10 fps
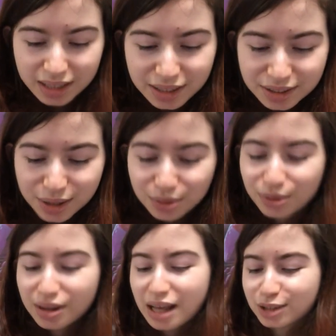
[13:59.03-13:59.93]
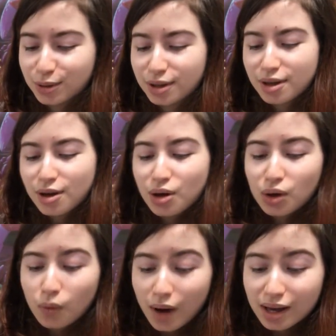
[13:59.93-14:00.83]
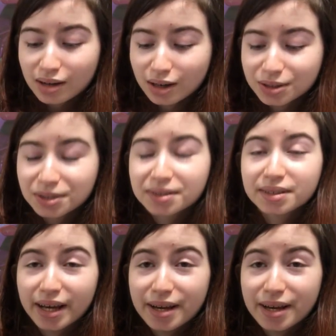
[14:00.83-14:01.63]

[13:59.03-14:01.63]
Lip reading: Let's go to the next one. Why are artists